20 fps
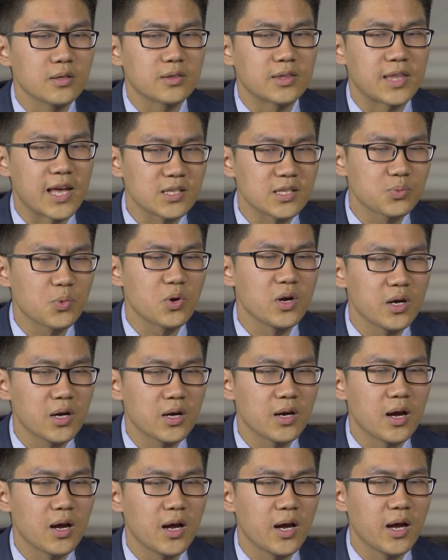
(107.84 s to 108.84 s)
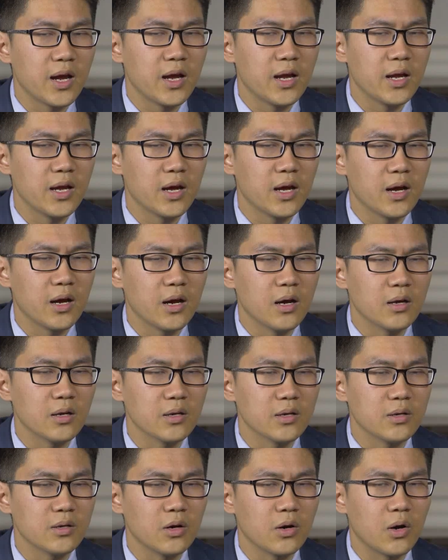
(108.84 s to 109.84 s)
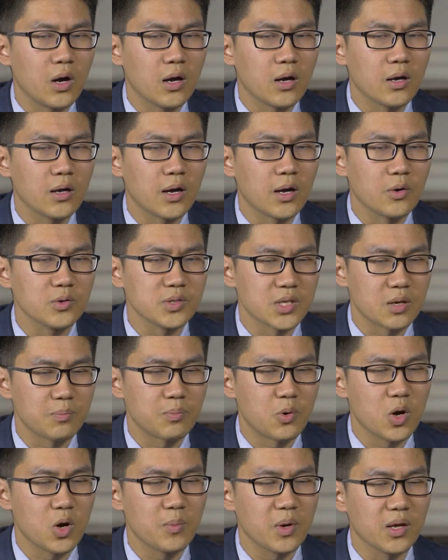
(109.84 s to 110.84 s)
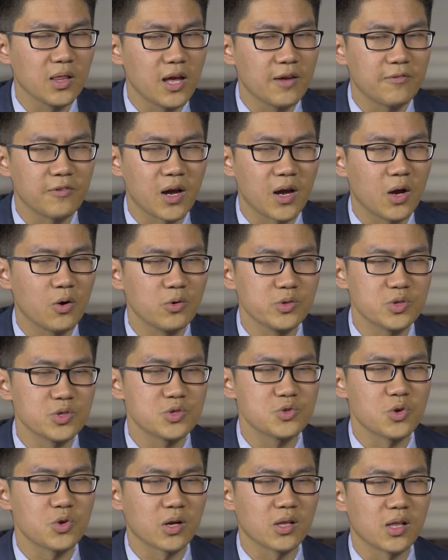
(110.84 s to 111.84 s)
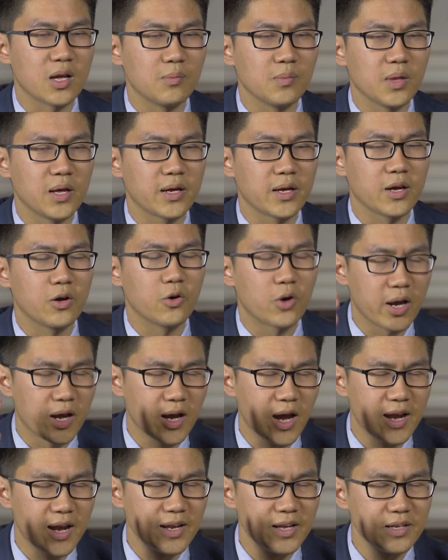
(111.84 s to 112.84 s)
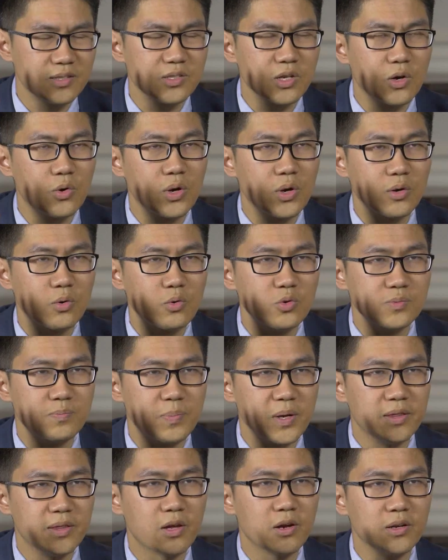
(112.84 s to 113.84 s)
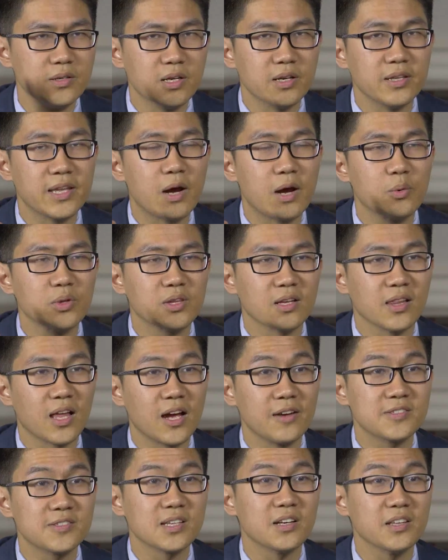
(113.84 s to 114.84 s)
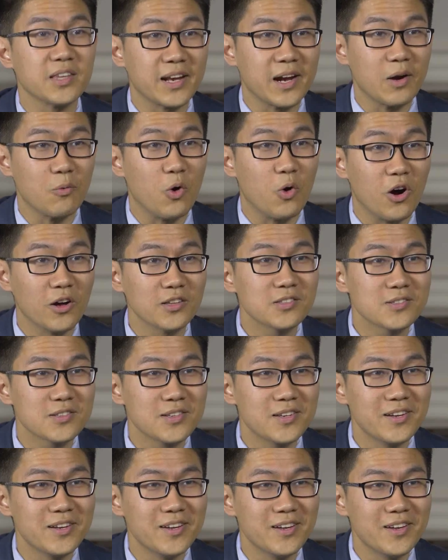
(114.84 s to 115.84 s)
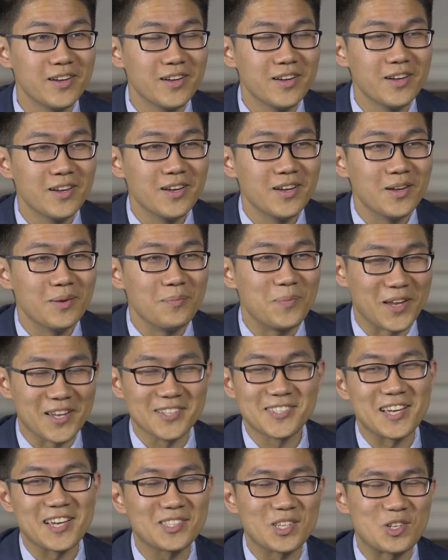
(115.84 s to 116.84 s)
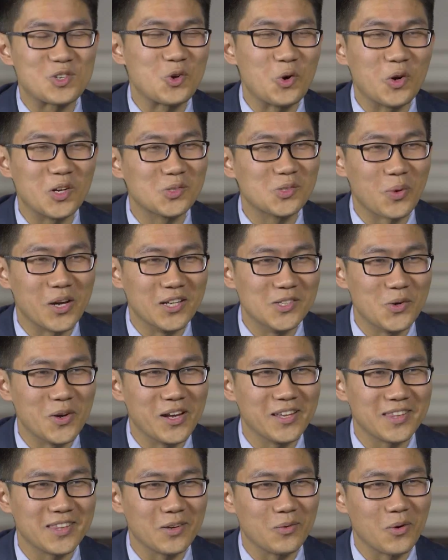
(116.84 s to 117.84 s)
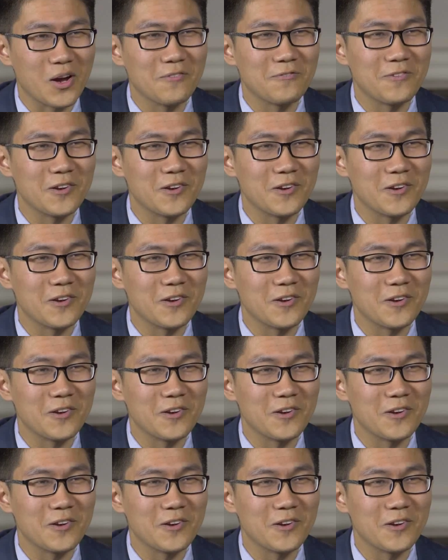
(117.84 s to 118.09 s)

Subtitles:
That's where I was at a point in my life, I was just struggling. I'm like, okay, I need someone who's been there and done that with the lifestyle that I want. Because that's the shortest way to do anything, right?